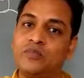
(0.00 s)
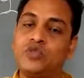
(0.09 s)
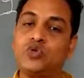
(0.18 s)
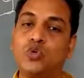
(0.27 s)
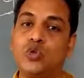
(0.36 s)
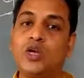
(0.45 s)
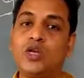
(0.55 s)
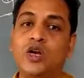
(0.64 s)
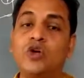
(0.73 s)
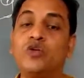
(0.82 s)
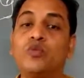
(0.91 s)
so
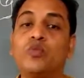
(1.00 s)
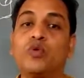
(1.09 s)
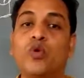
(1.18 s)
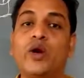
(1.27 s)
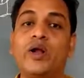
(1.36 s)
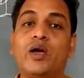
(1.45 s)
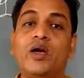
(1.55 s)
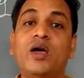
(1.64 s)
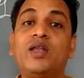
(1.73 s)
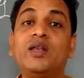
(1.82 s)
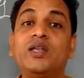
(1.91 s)
that to provide a